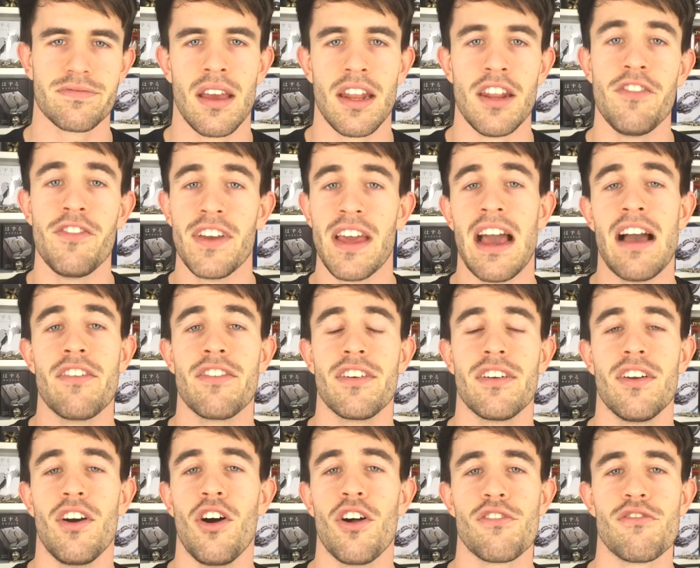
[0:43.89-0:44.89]
And if you
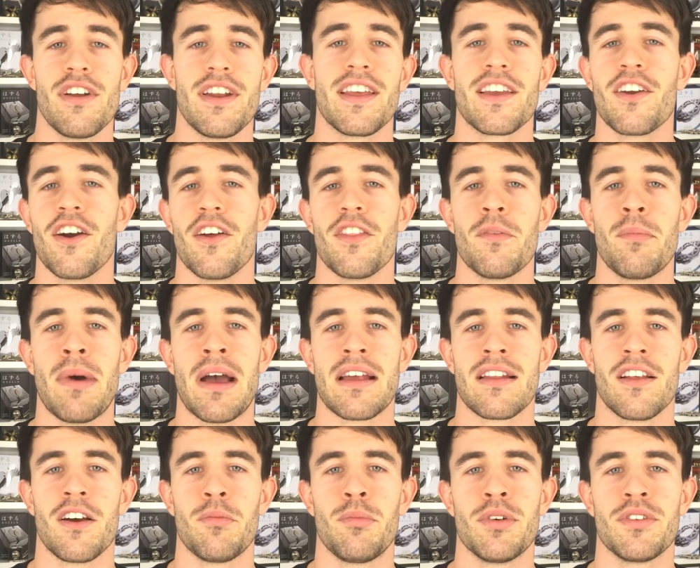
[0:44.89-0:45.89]
haven't already got the
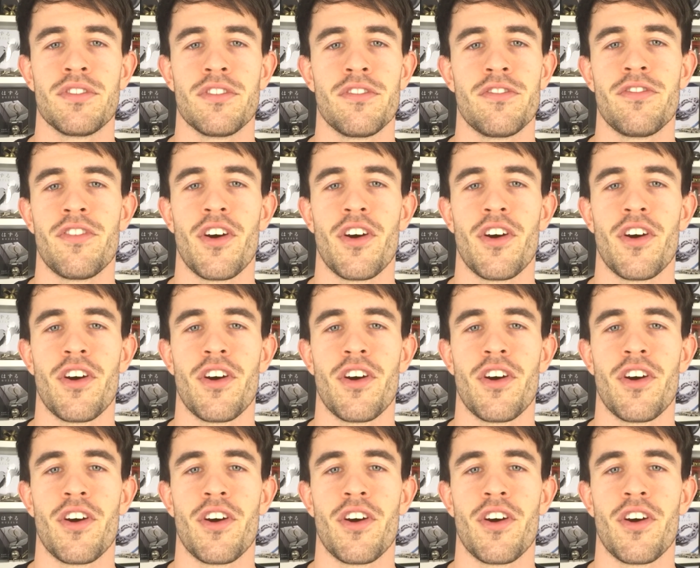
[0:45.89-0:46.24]
padlock puzzle